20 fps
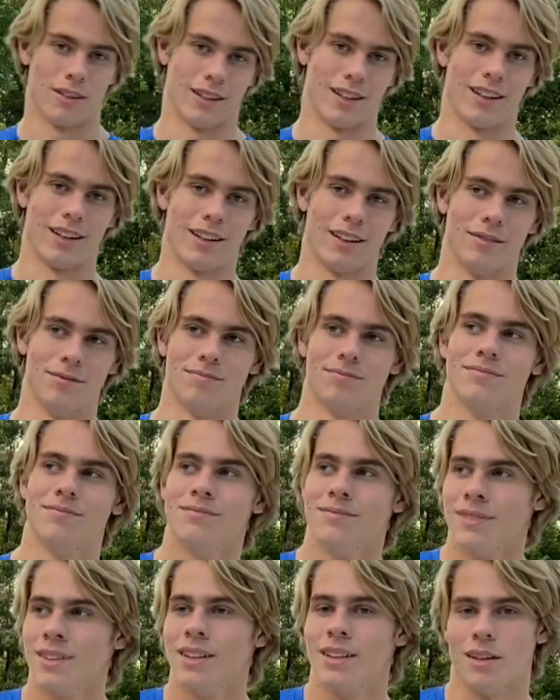and
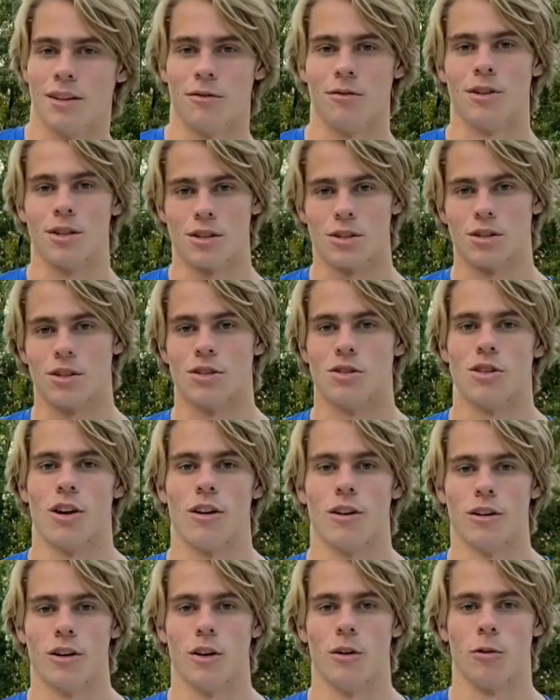eventually
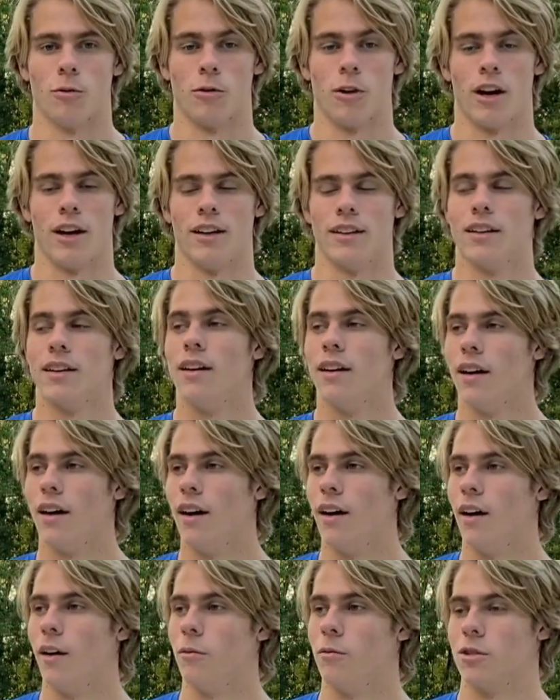started going right,
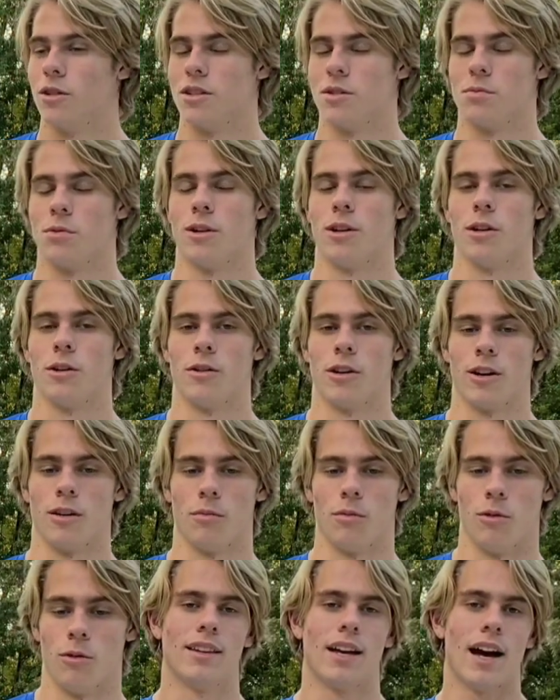which is pretty
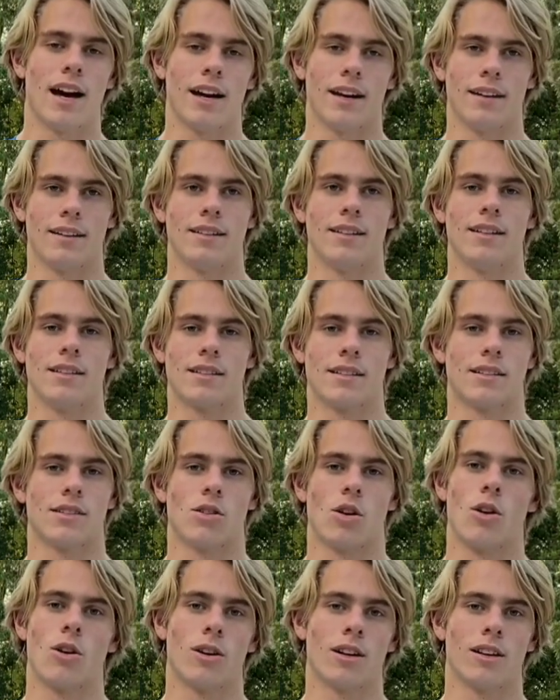incredible. That disc is
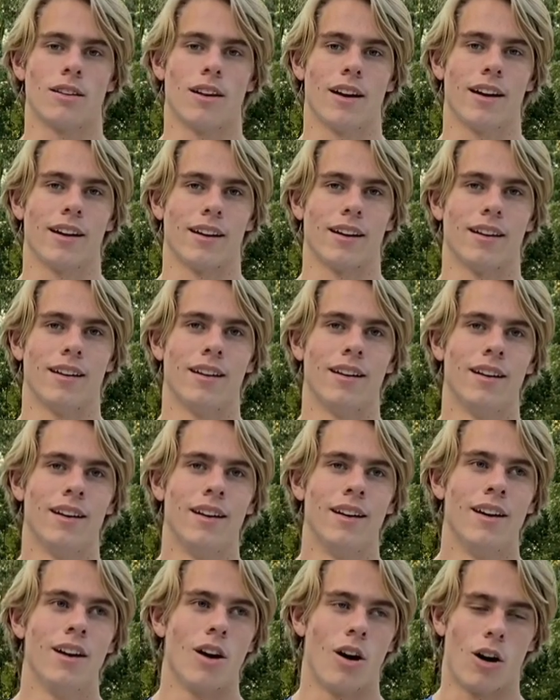already like
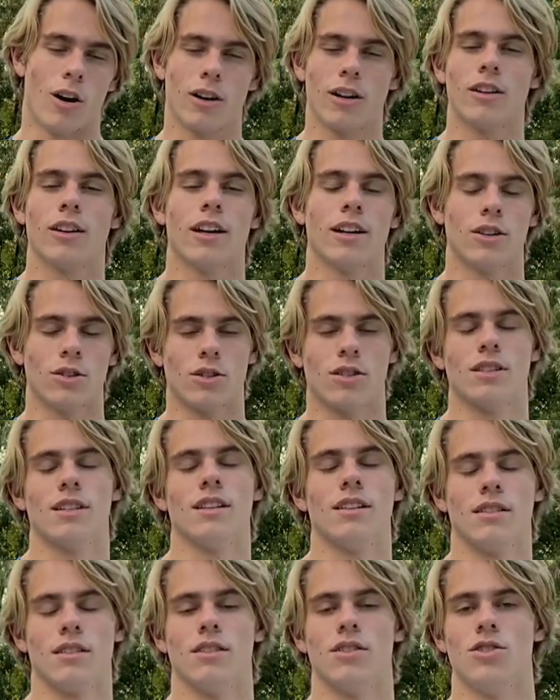your
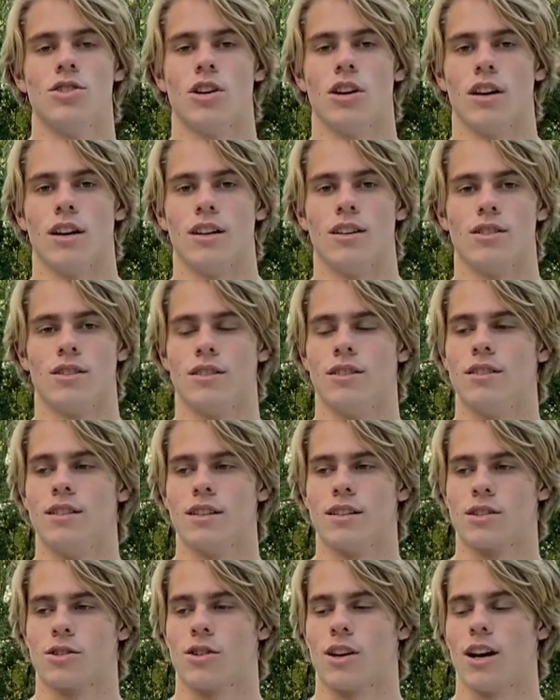seasoned Judge. In
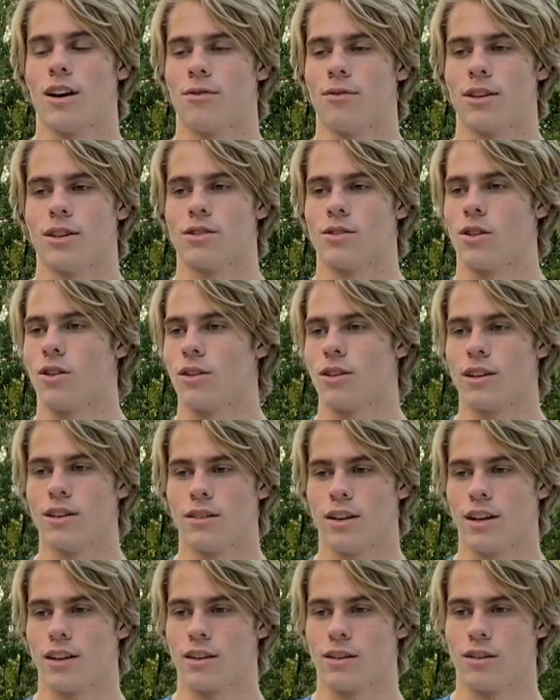Discraft, that's already
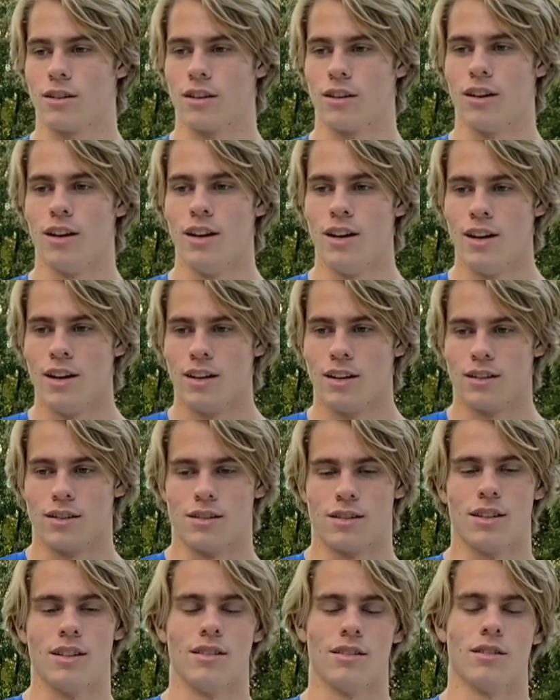like your
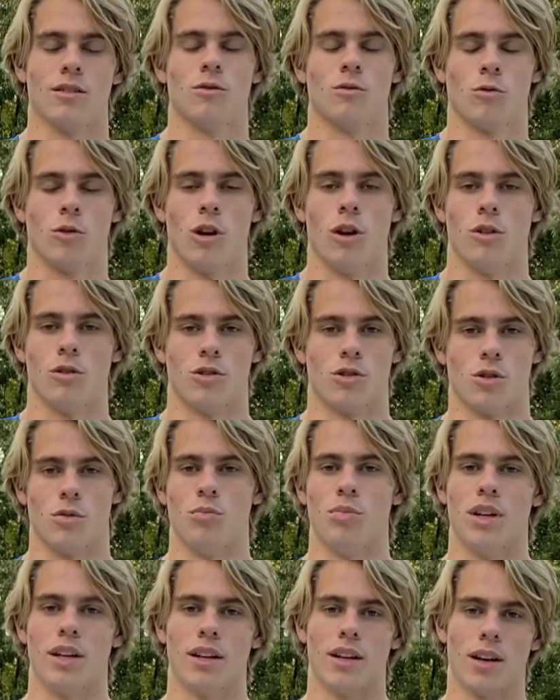seasoned Roach or
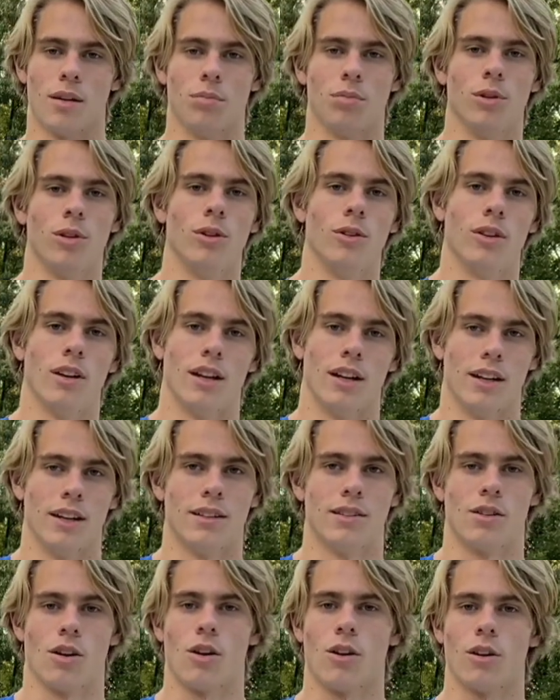beat up Luna.
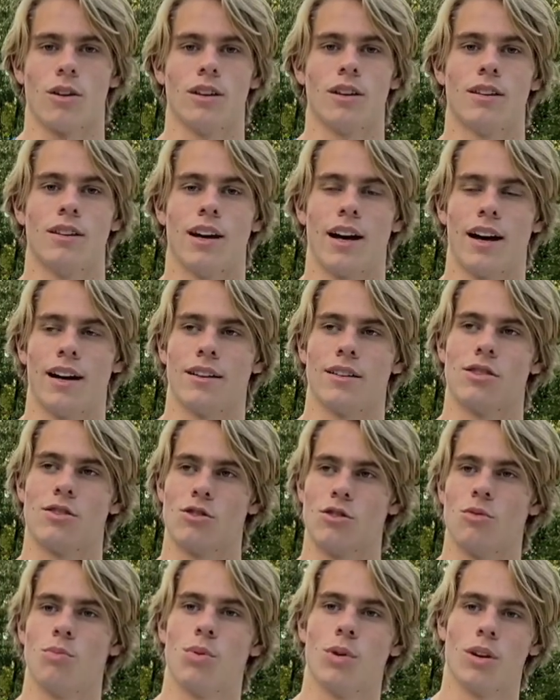It's already that
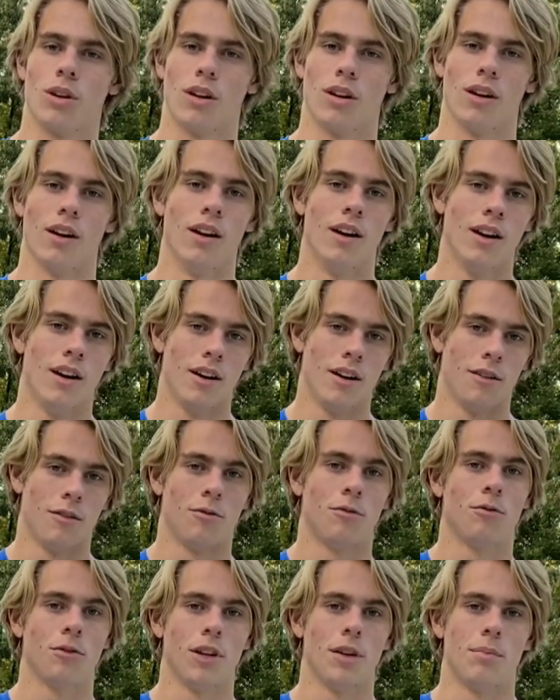super
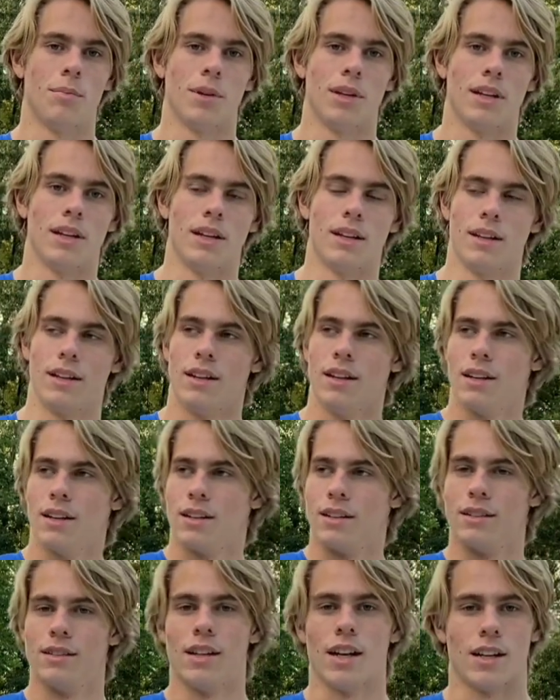flippy,
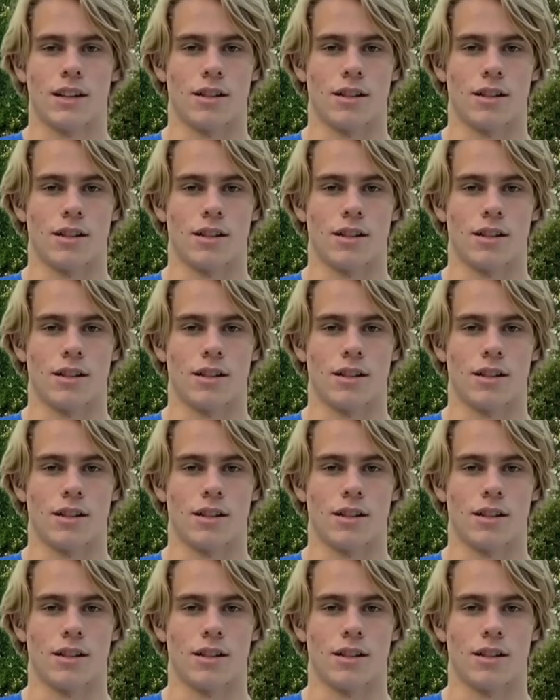dead